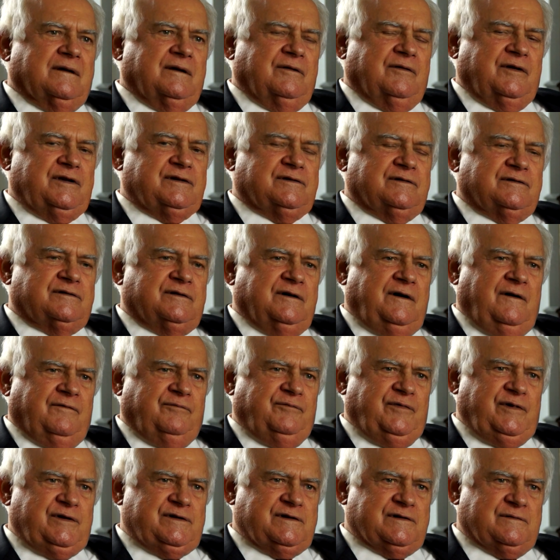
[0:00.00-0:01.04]
You know, he's a
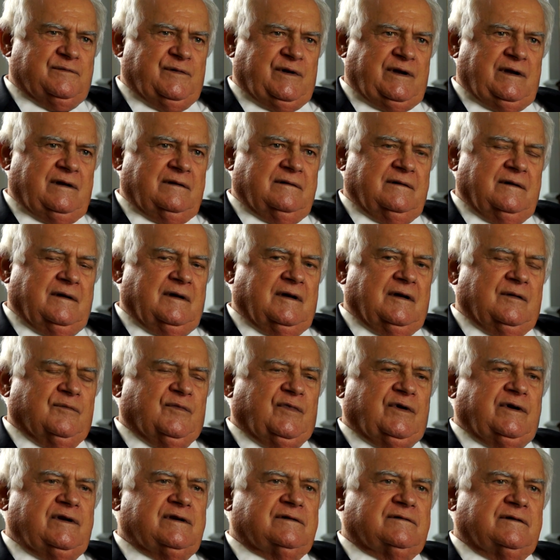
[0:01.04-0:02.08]
tough businessman,
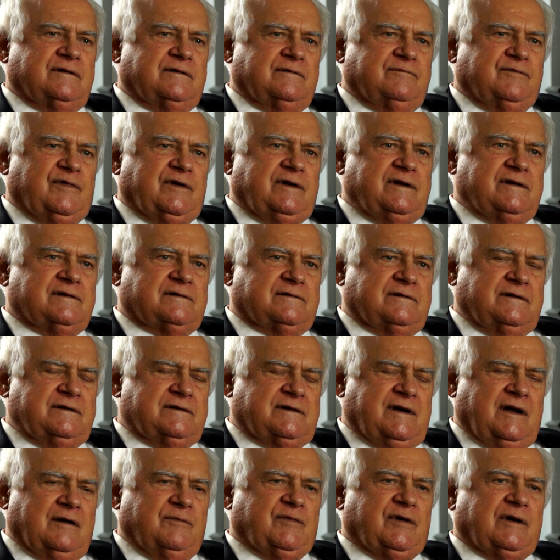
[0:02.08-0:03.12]
but he's, but he's,
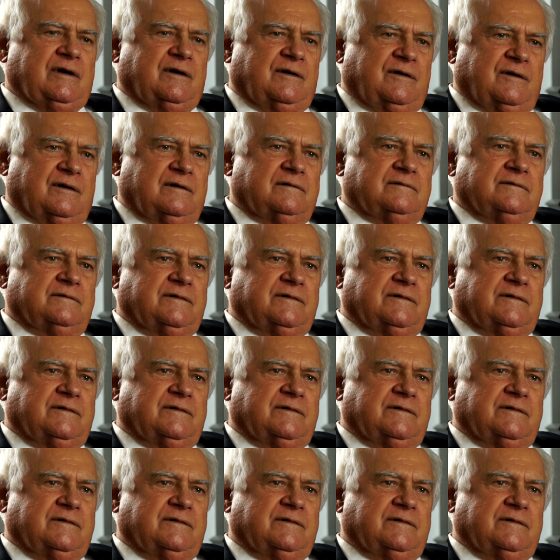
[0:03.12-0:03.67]
he's got a big heart.